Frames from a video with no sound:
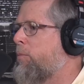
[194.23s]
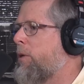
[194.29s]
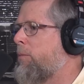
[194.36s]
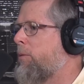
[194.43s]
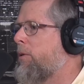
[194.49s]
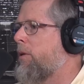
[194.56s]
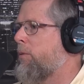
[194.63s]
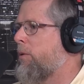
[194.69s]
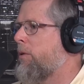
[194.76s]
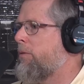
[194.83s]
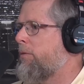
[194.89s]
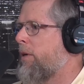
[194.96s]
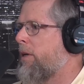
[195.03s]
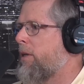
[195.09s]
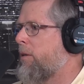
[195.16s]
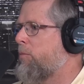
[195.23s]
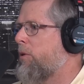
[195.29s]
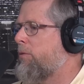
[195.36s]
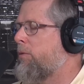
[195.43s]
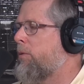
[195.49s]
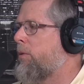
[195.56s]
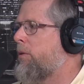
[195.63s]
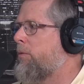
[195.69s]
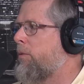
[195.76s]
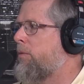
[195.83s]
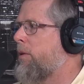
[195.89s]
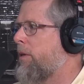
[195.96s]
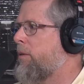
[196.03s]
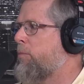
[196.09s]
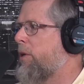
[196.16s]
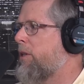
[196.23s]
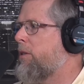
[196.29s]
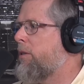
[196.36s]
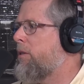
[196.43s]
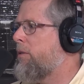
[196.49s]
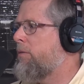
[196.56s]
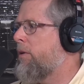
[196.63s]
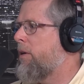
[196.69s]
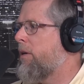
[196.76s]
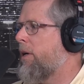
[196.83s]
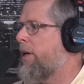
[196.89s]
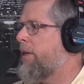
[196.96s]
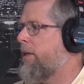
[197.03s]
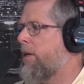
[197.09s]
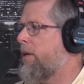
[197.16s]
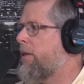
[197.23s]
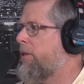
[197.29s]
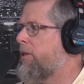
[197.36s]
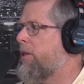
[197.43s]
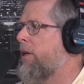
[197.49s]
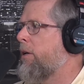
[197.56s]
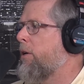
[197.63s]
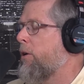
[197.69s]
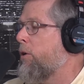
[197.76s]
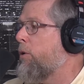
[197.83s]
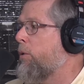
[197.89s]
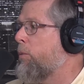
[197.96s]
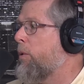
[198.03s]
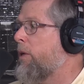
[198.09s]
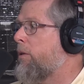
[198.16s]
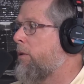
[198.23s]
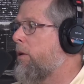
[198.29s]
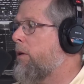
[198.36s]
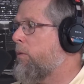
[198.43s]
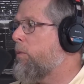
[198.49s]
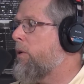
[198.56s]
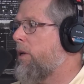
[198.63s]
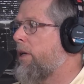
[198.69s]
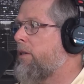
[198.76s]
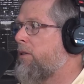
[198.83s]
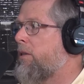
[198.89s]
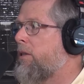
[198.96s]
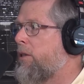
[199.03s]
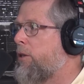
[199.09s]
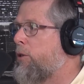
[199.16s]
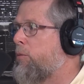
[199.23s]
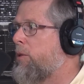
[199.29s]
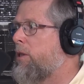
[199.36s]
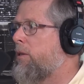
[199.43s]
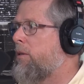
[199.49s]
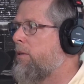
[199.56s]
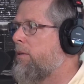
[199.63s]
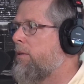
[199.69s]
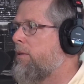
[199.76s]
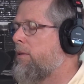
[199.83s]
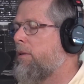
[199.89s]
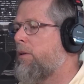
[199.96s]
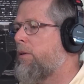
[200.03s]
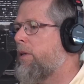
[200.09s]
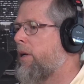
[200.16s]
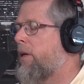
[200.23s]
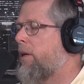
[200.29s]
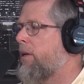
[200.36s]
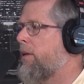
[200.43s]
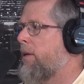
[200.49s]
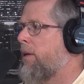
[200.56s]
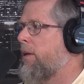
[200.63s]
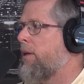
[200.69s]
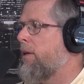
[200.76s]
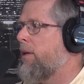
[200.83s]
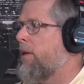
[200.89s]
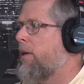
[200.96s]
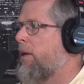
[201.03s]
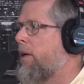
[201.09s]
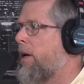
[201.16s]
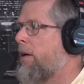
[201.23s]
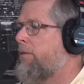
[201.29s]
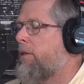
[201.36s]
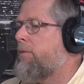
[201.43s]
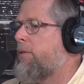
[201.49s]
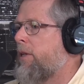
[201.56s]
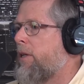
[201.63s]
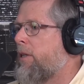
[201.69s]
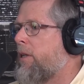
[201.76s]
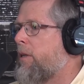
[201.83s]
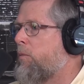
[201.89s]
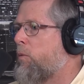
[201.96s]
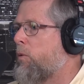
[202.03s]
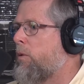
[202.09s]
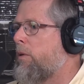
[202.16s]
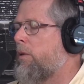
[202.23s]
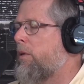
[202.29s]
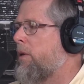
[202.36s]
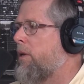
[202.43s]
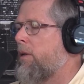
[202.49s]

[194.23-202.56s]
people that we were fighting before, on the basis of ideology, who we thought were less than human, they're okay. Yeah after the Vietnam War,